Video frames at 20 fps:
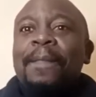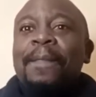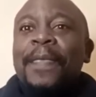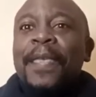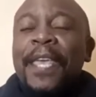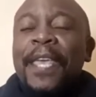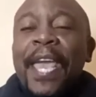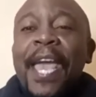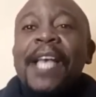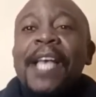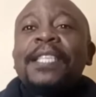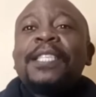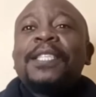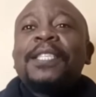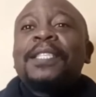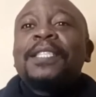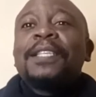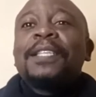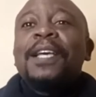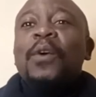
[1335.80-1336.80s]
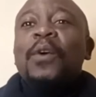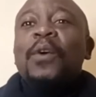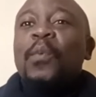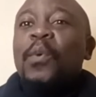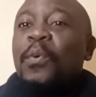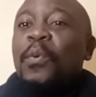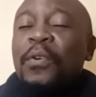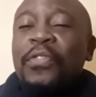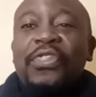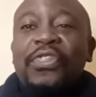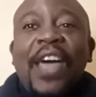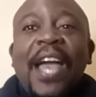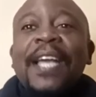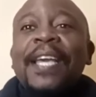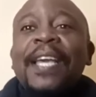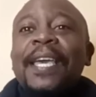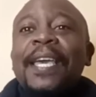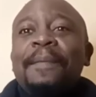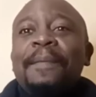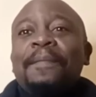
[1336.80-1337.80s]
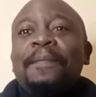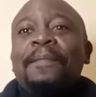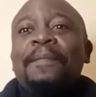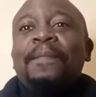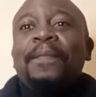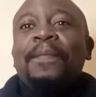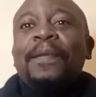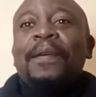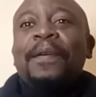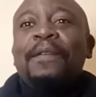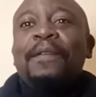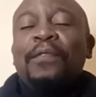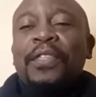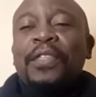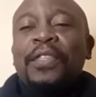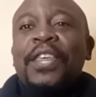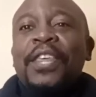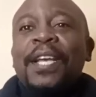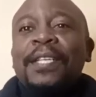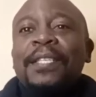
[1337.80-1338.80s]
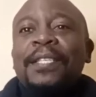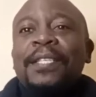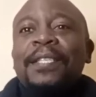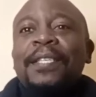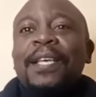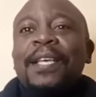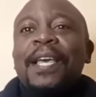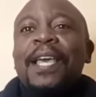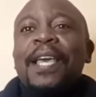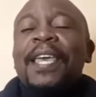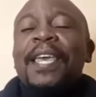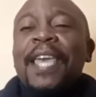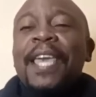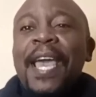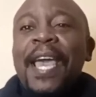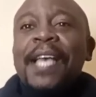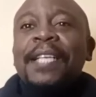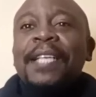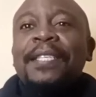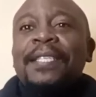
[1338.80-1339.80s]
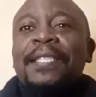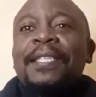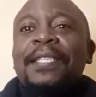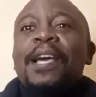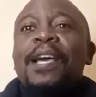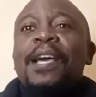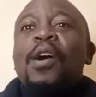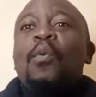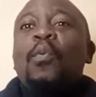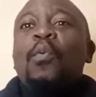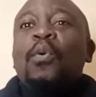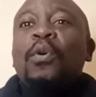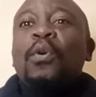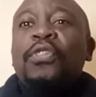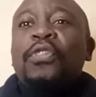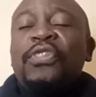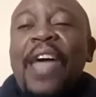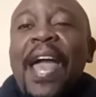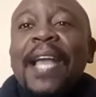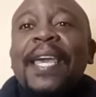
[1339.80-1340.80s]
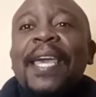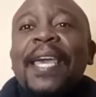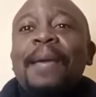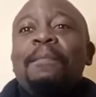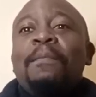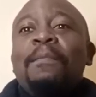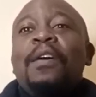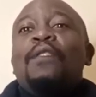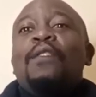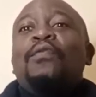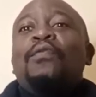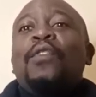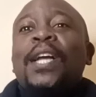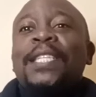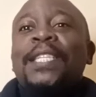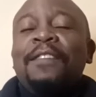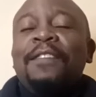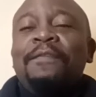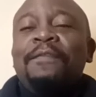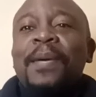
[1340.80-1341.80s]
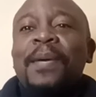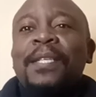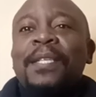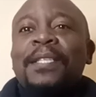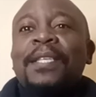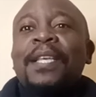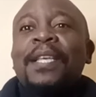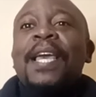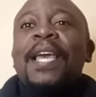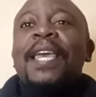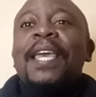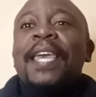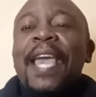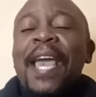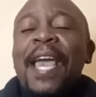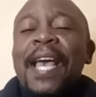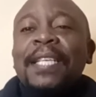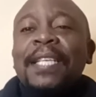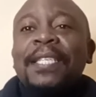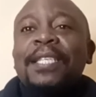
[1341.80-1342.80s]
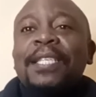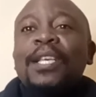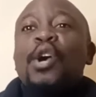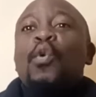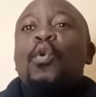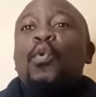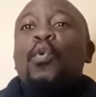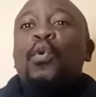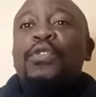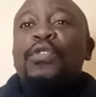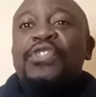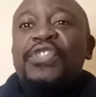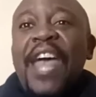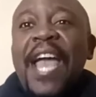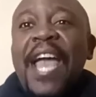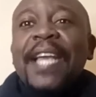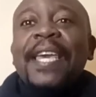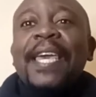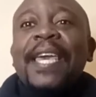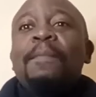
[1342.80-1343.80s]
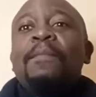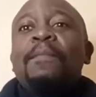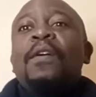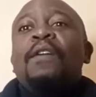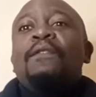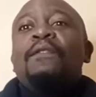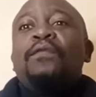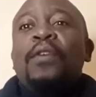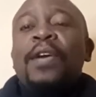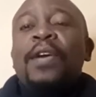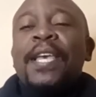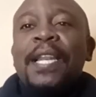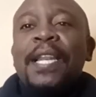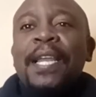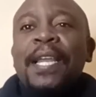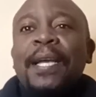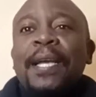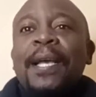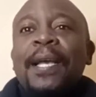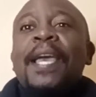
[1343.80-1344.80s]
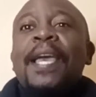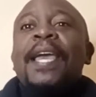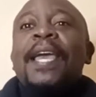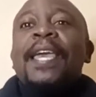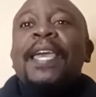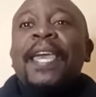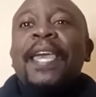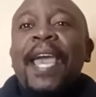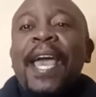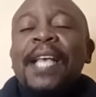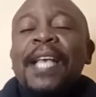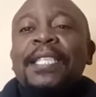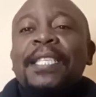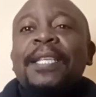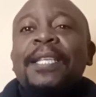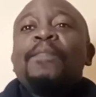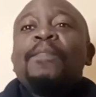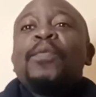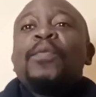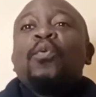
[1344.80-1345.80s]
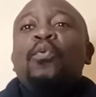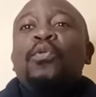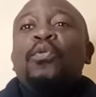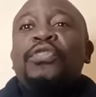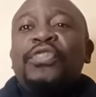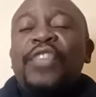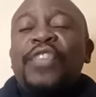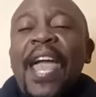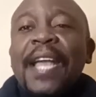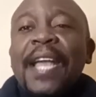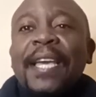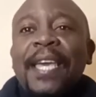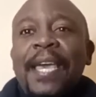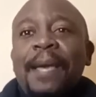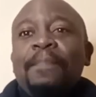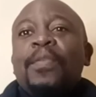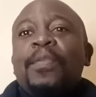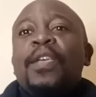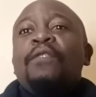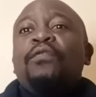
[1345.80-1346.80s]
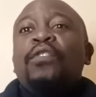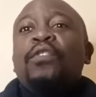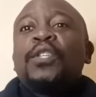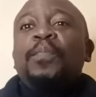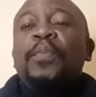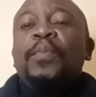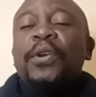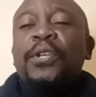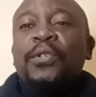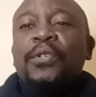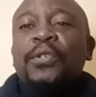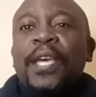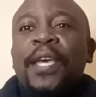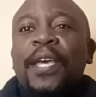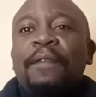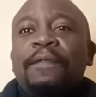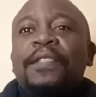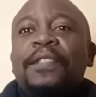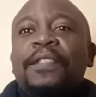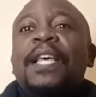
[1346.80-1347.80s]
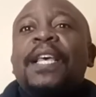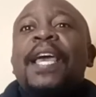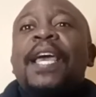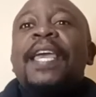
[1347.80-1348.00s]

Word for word: Yes, we will thank him for things. Yes, we'll thank him for achievements. Yes, we'll thank him for healing. Yes, we'll thank him for spiritual gifts.